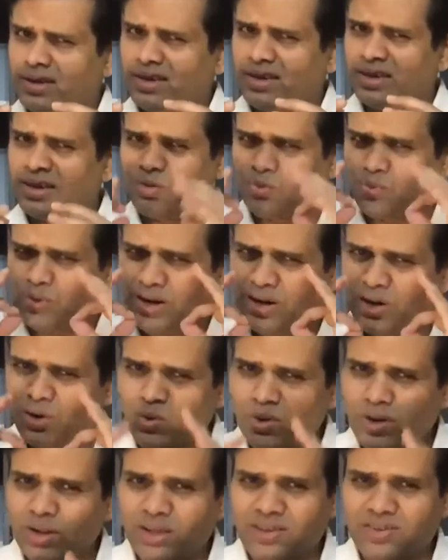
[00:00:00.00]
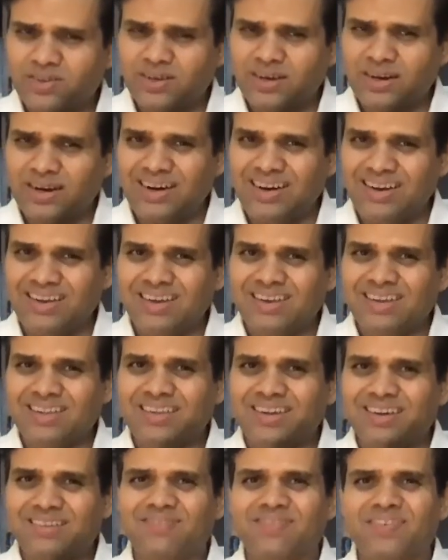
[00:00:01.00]
It went to an extent
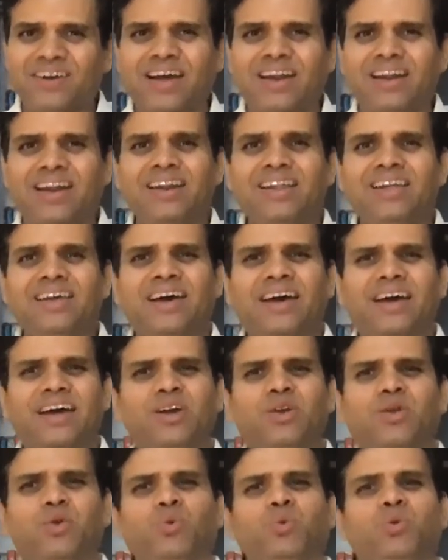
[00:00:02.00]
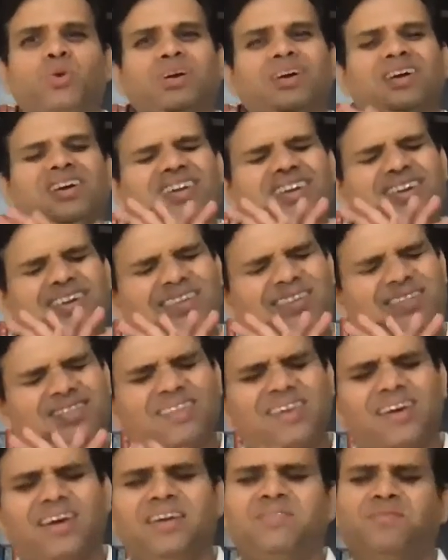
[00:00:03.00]
that finally I had to
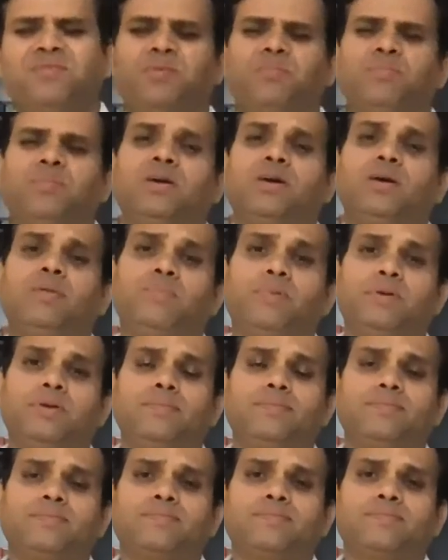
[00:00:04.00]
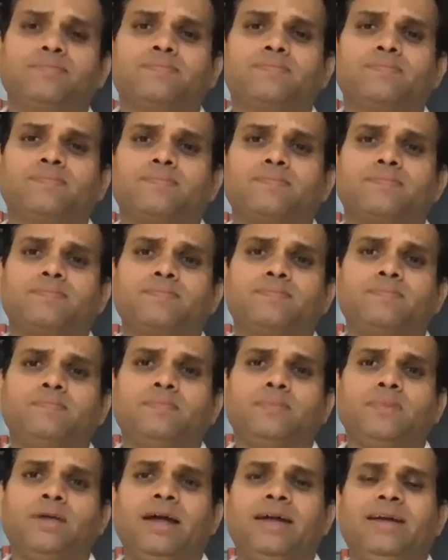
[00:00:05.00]
resign from the company.
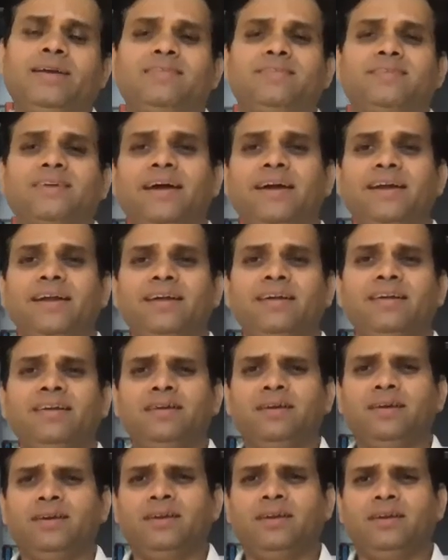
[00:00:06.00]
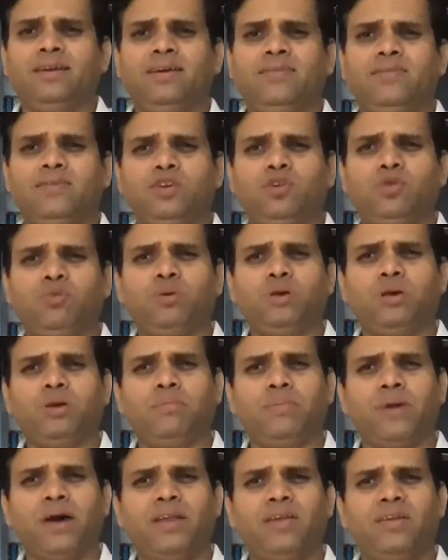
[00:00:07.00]
I decided never to be a
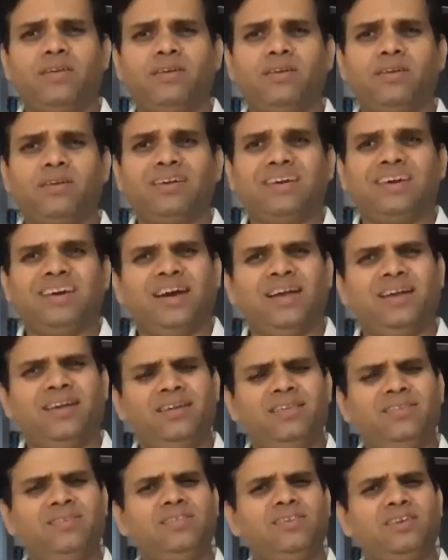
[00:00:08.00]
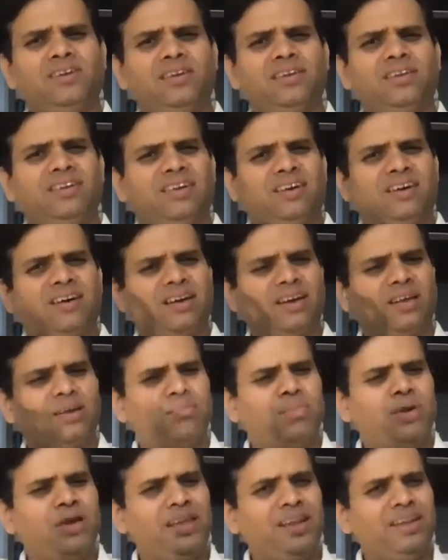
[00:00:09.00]
manager and instead
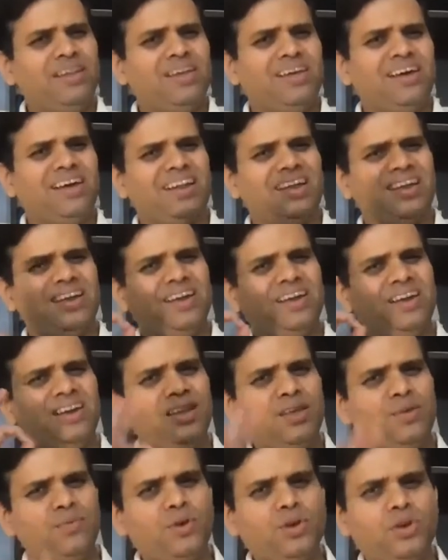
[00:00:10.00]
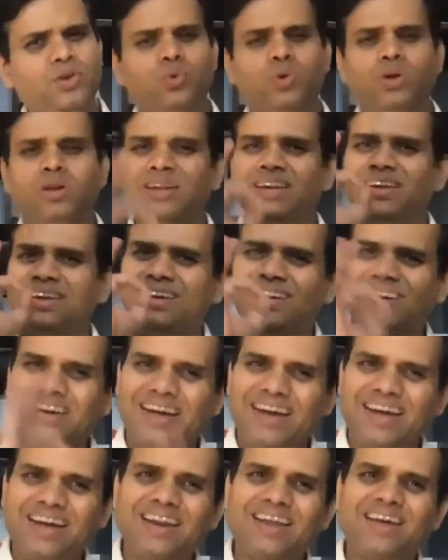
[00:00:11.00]
remain an individual
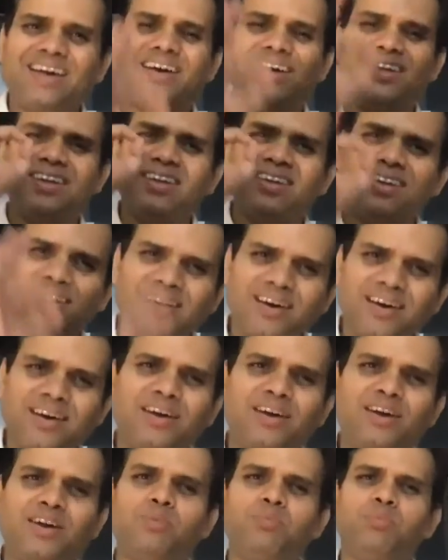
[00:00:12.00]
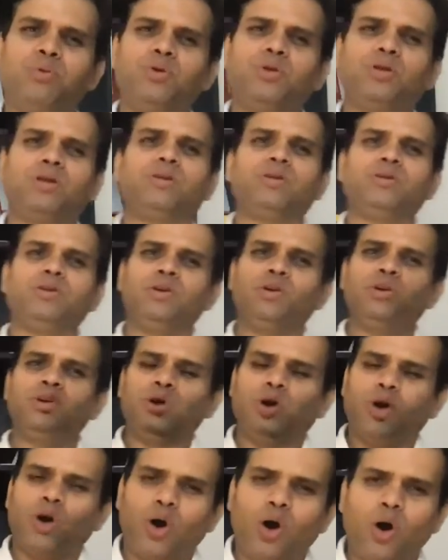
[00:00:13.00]
technical contributor
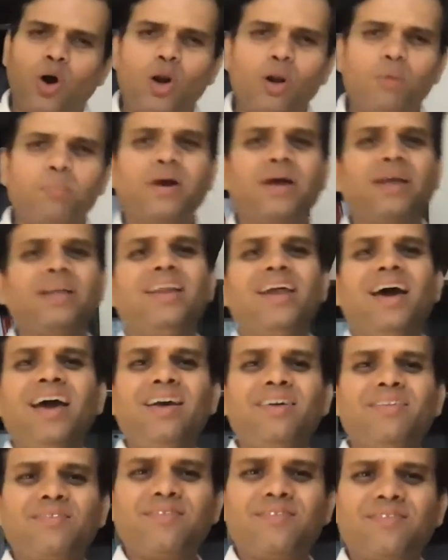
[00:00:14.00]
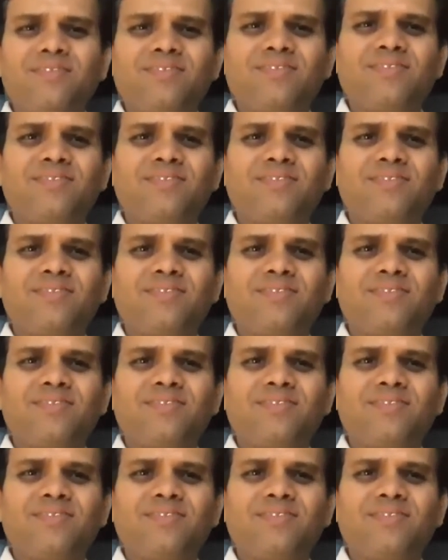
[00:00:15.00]
all my life.